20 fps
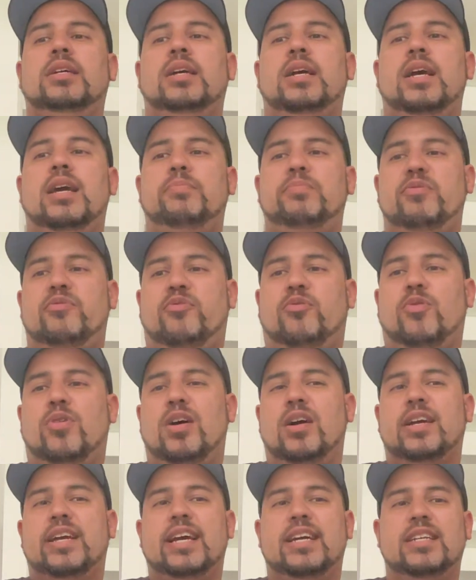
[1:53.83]
And
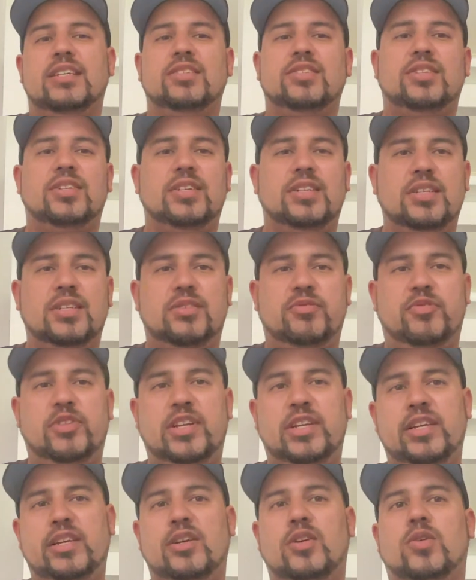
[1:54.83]
before I get into this
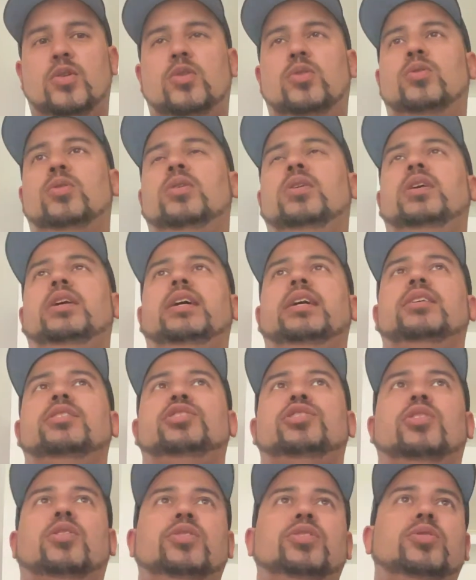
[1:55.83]
video and
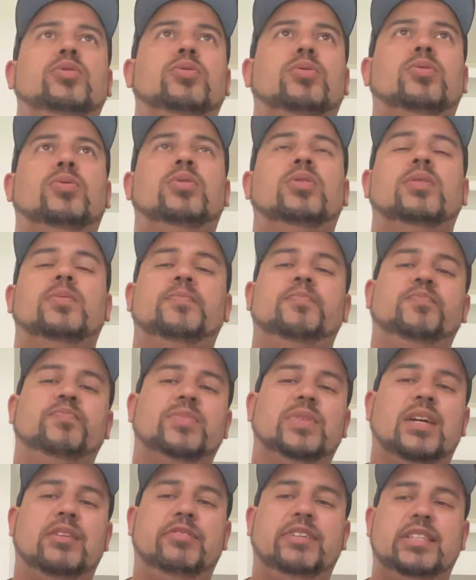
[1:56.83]
show you
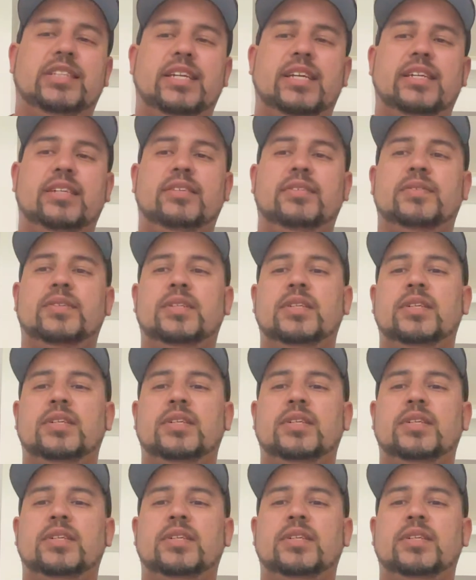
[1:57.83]
everything,